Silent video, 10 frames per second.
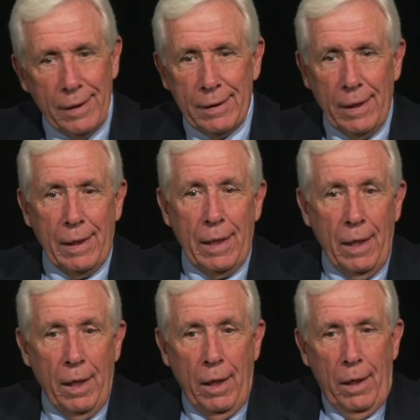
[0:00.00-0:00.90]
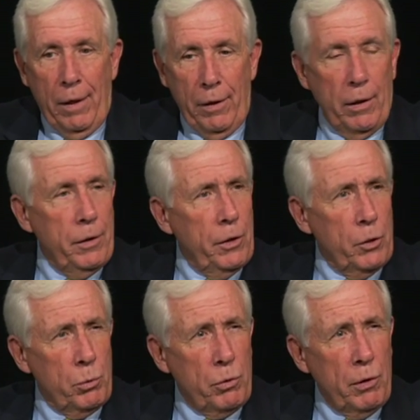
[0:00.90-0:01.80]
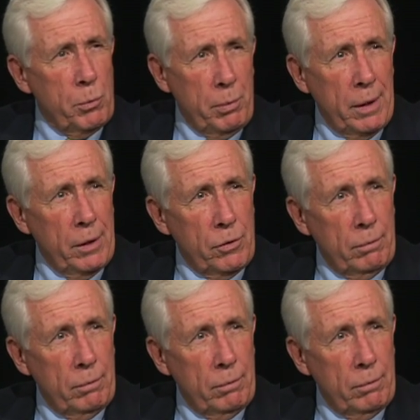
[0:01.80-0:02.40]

like that. The other deals with transportation.